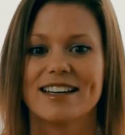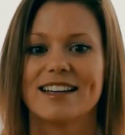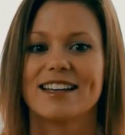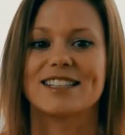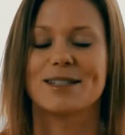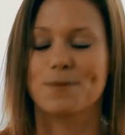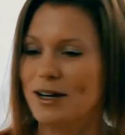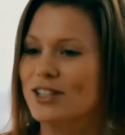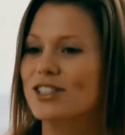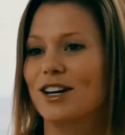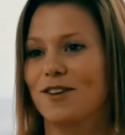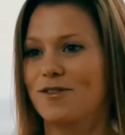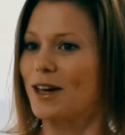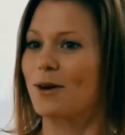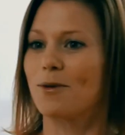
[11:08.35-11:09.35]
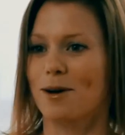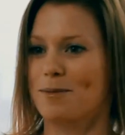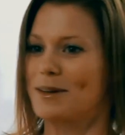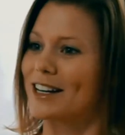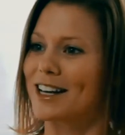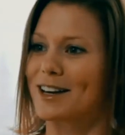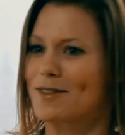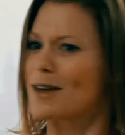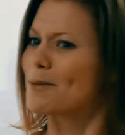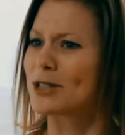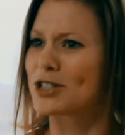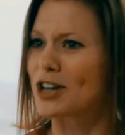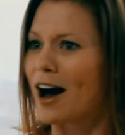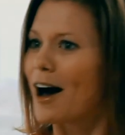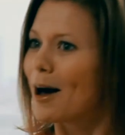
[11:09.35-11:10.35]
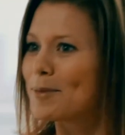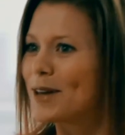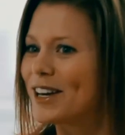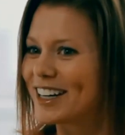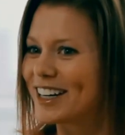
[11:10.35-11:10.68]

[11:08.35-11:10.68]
especially if they want me to give them a job.